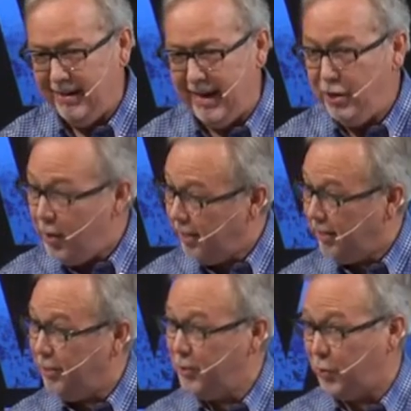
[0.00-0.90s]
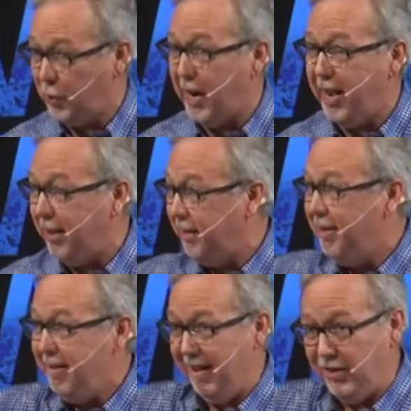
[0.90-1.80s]
I know how it goes. You try out,
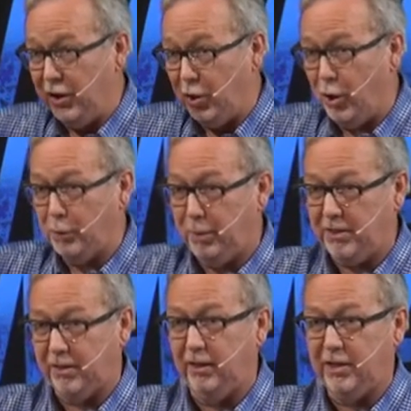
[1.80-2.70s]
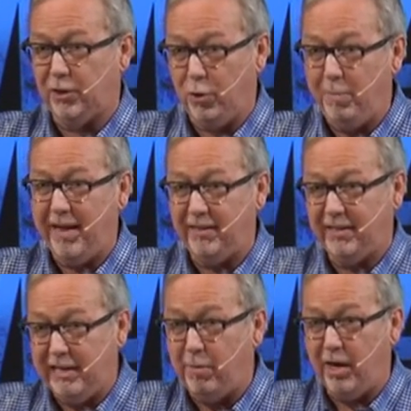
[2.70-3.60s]
and then the coach puts the list of who made the
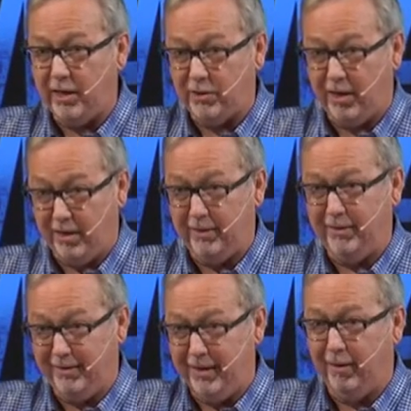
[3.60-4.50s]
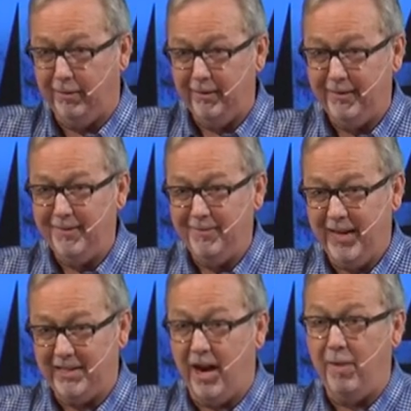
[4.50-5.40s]
team on his on you know
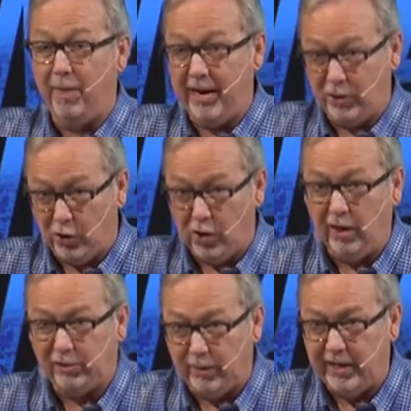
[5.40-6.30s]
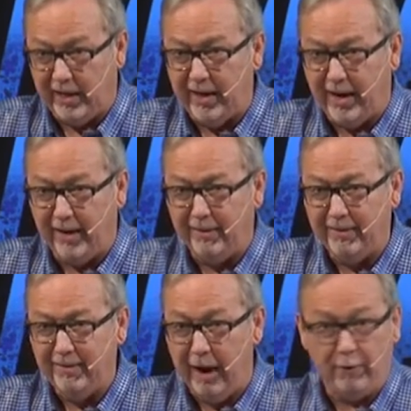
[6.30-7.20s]
it's on my door at three today.
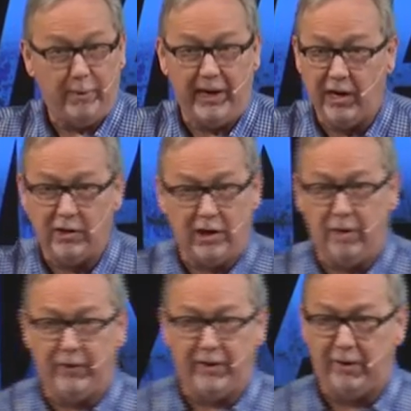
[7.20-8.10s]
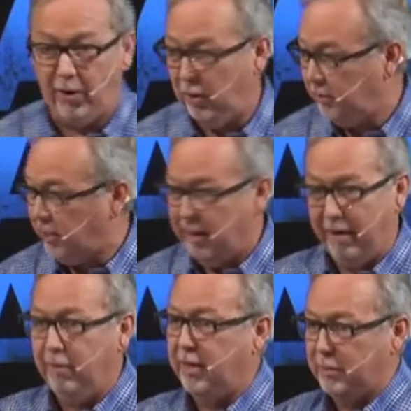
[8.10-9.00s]
Everybody goes over there. The whole team,
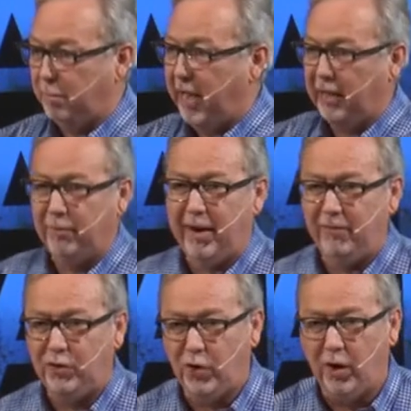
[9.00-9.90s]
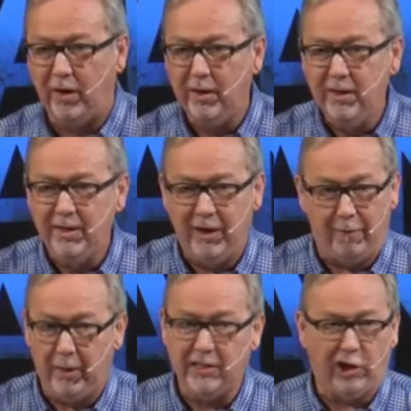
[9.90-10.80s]
everybody's piled around the door.
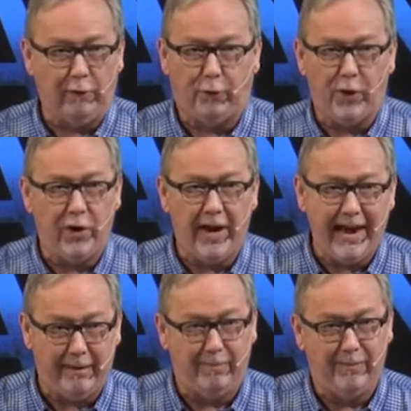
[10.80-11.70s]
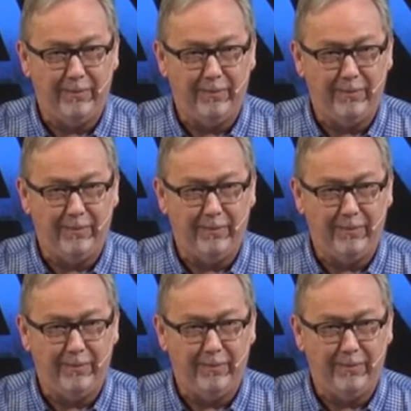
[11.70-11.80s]
Everybody's looking for your name.